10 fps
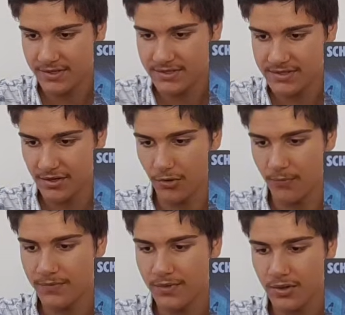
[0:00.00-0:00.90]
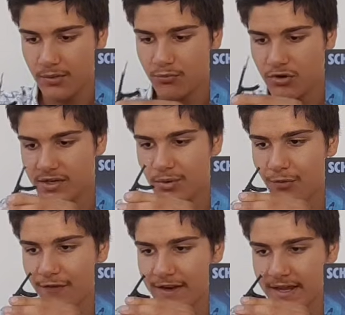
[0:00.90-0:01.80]
So pretty cool
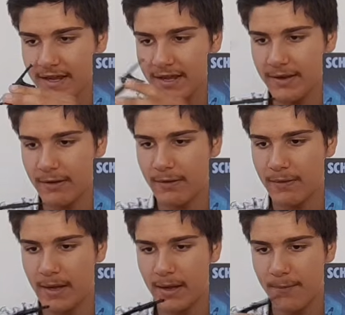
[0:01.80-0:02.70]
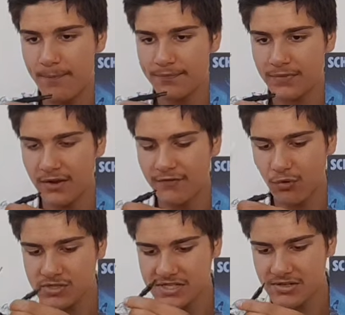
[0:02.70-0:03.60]
figure here.
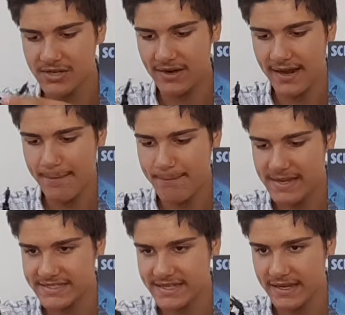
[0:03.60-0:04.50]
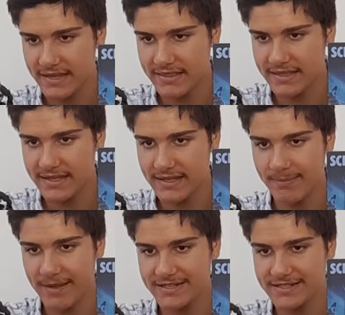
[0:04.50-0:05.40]
Unfortunately, I am missing the
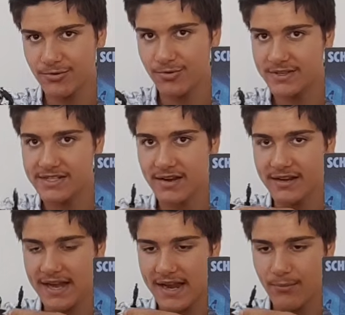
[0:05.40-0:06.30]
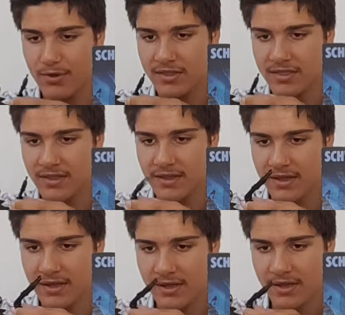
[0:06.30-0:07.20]
pistol this guy came with,
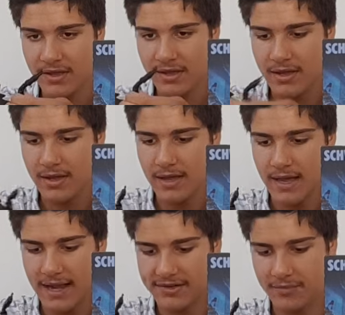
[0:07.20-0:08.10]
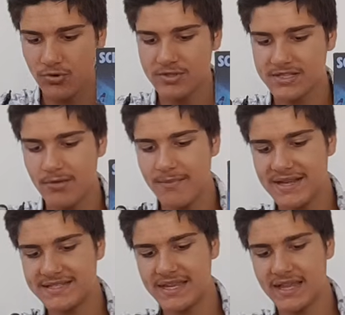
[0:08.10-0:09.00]
and I'm also
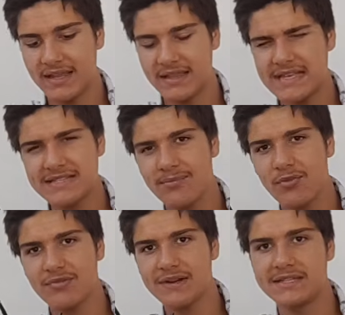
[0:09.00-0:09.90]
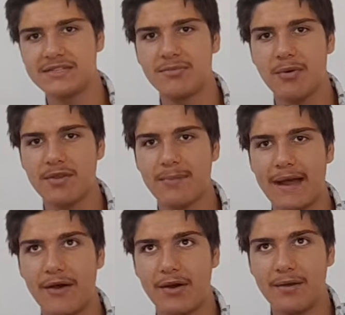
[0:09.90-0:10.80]
missing this. I'm not really too bothered
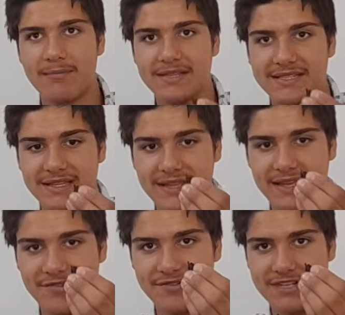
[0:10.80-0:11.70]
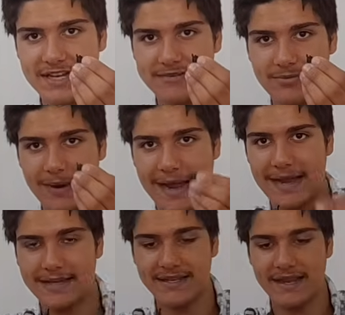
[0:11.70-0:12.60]
about. I'm missing the interchangeable
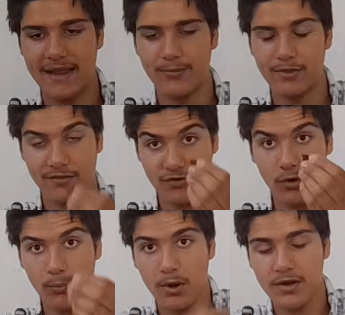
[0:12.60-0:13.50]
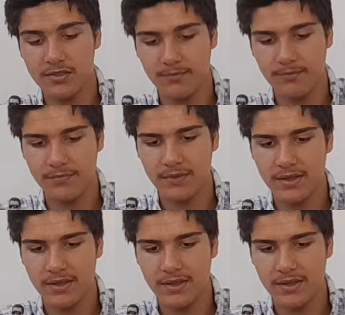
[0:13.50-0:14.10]
hand he came with. I've got one of them.